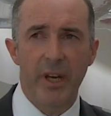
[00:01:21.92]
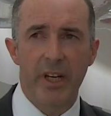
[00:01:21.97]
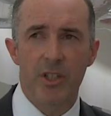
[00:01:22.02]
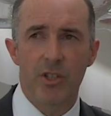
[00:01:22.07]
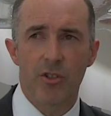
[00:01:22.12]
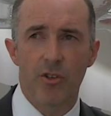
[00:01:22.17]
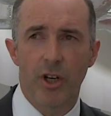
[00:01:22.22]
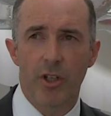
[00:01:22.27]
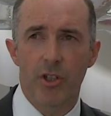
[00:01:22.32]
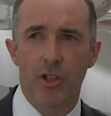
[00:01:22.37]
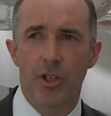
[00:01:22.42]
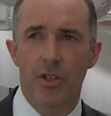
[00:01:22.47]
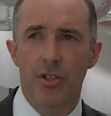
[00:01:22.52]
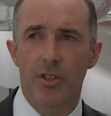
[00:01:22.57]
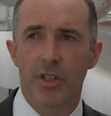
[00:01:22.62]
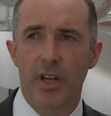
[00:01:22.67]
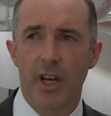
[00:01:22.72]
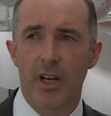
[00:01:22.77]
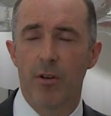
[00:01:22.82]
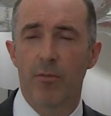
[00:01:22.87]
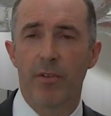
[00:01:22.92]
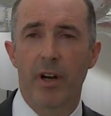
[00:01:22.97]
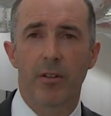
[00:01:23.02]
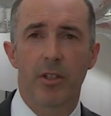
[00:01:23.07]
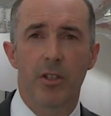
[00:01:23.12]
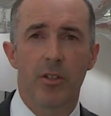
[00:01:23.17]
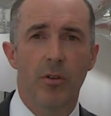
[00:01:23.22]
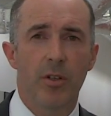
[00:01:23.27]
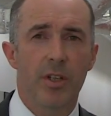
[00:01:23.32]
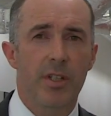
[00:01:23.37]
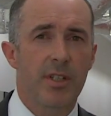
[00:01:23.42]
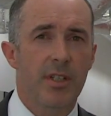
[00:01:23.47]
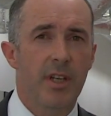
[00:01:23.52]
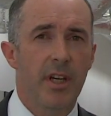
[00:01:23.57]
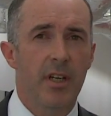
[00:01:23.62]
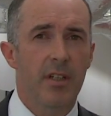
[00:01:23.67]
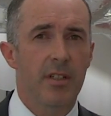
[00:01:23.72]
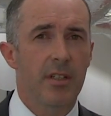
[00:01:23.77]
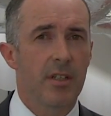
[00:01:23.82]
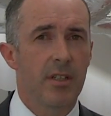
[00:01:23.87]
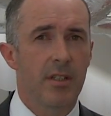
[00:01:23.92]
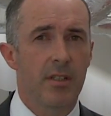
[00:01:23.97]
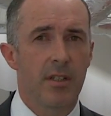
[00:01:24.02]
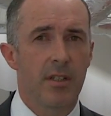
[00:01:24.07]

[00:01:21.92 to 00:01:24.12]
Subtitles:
big structures in and around the dock estate in